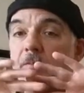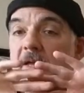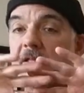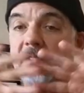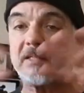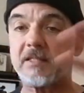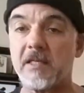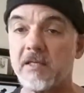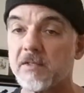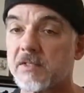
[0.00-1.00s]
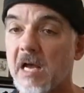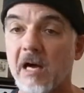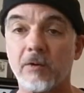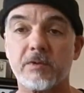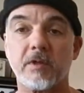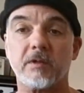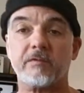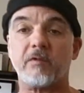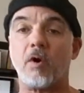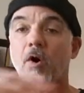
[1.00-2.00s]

make Z's out of